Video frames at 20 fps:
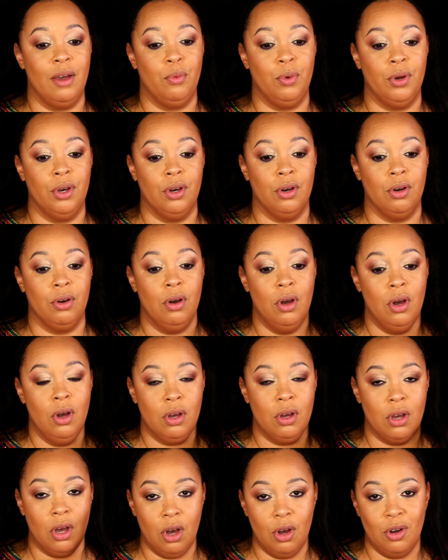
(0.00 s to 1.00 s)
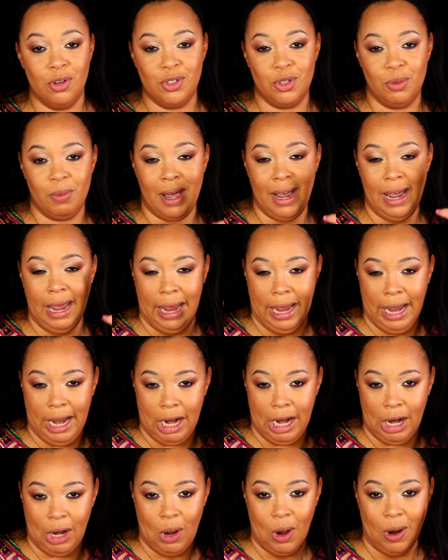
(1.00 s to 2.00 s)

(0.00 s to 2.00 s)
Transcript: will go do my hair,